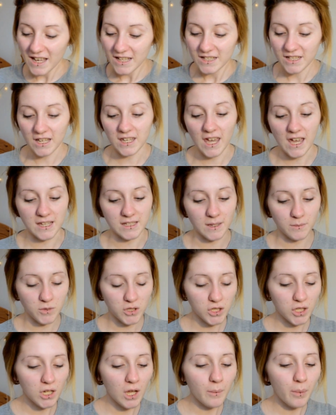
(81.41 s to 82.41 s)
So yes, I'm
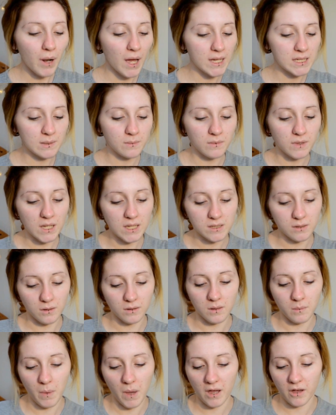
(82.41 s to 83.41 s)
just going to apply some of this
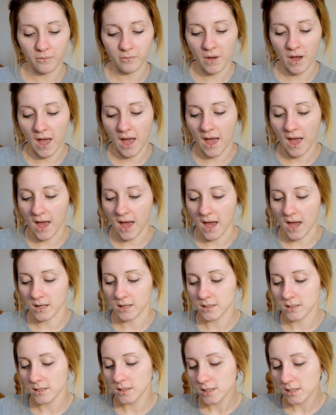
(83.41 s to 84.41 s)
on the back of my hand.